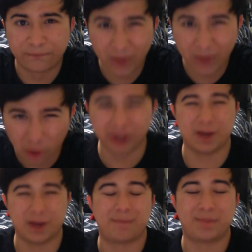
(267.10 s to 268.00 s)
Fill in
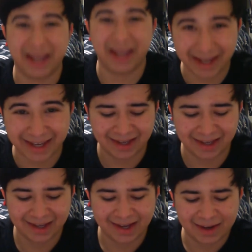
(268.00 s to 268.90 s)
the blank?
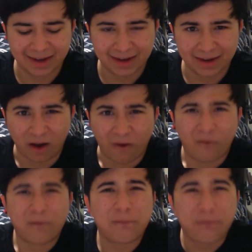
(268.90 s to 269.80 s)

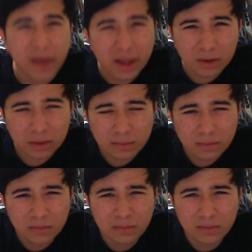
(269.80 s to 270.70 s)
Fill
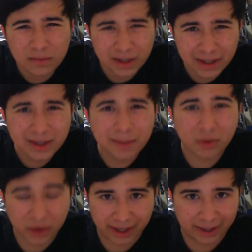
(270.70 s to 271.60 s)
in the
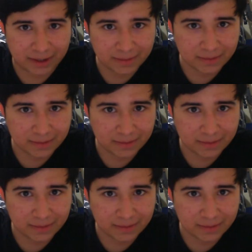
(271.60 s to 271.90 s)
blank.